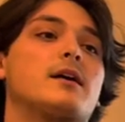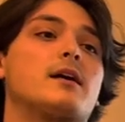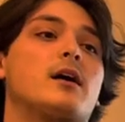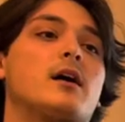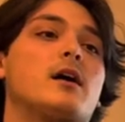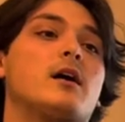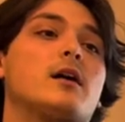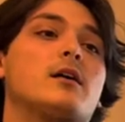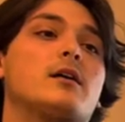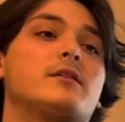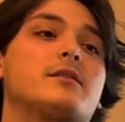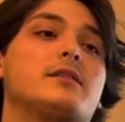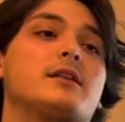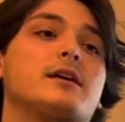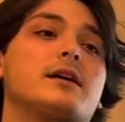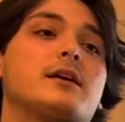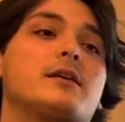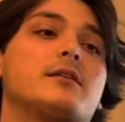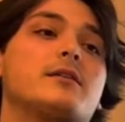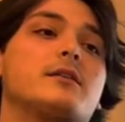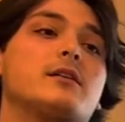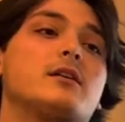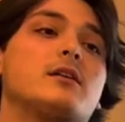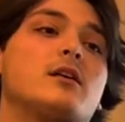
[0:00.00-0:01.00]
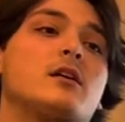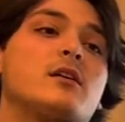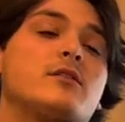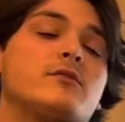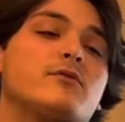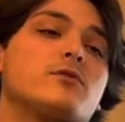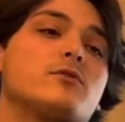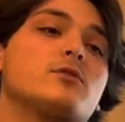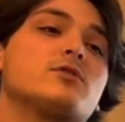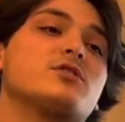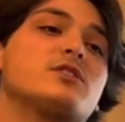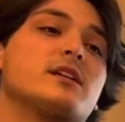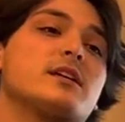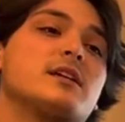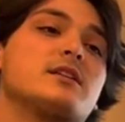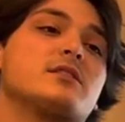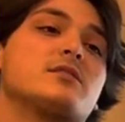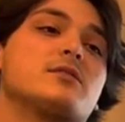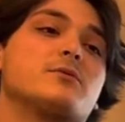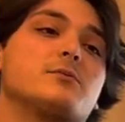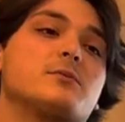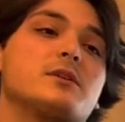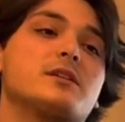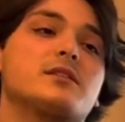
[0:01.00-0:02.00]
Uh, there unfortunately is
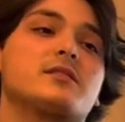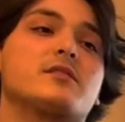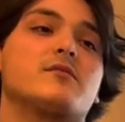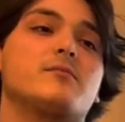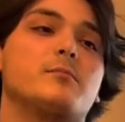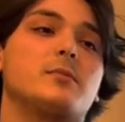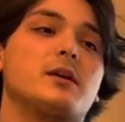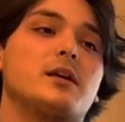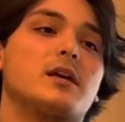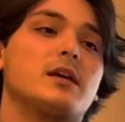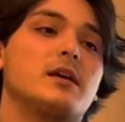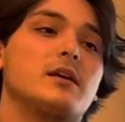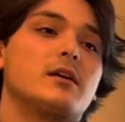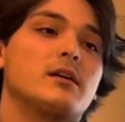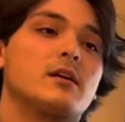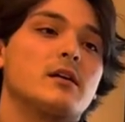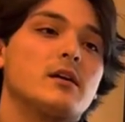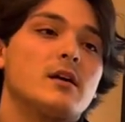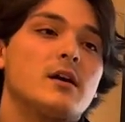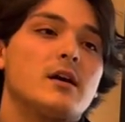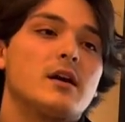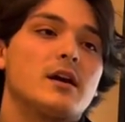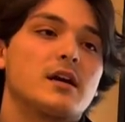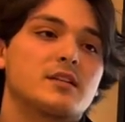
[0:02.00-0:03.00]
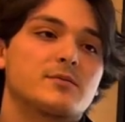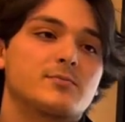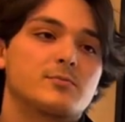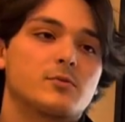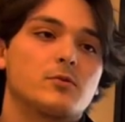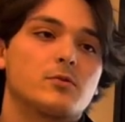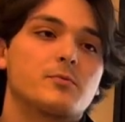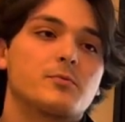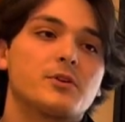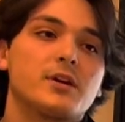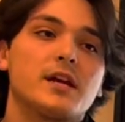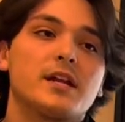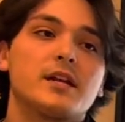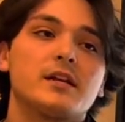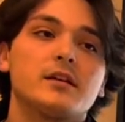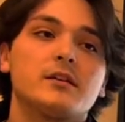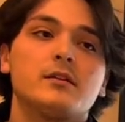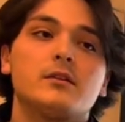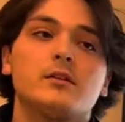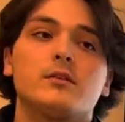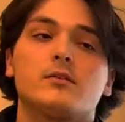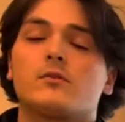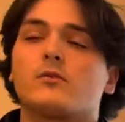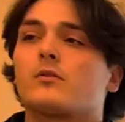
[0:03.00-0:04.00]
a risk of being
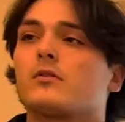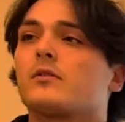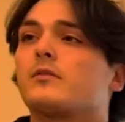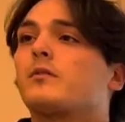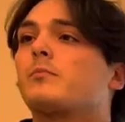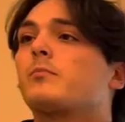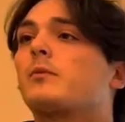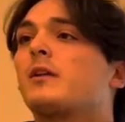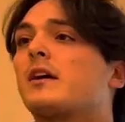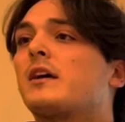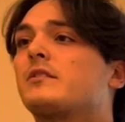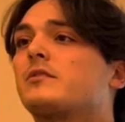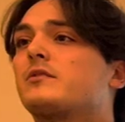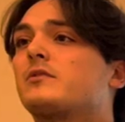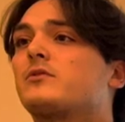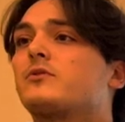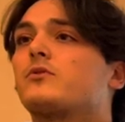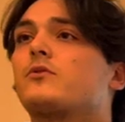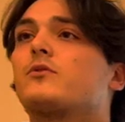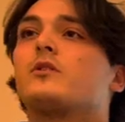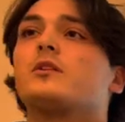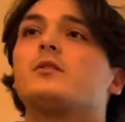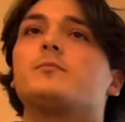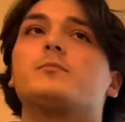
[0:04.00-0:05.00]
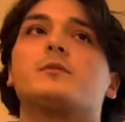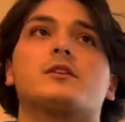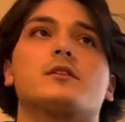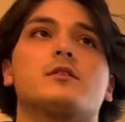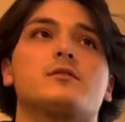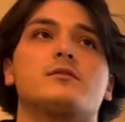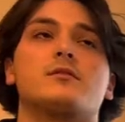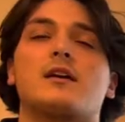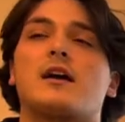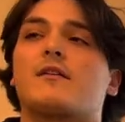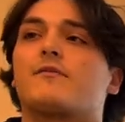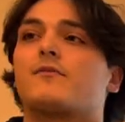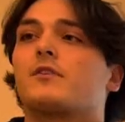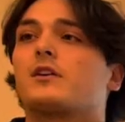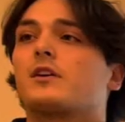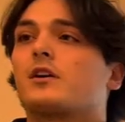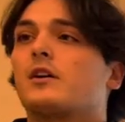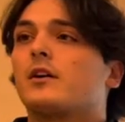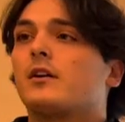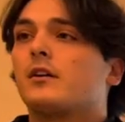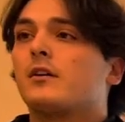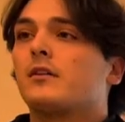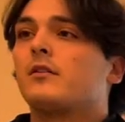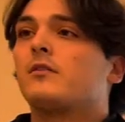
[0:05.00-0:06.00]
expropriated or the plants destroyed because
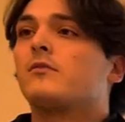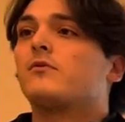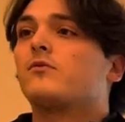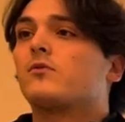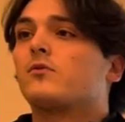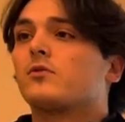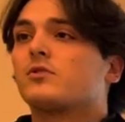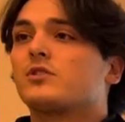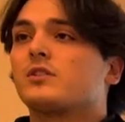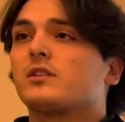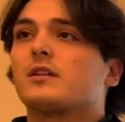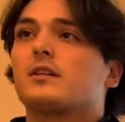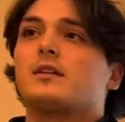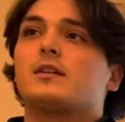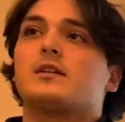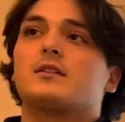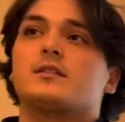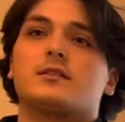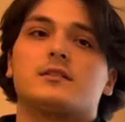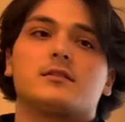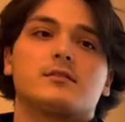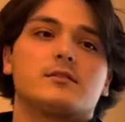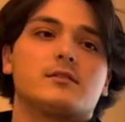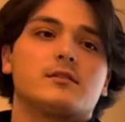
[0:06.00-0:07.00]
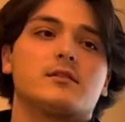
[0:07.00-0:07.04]
Africa unfortunately isn't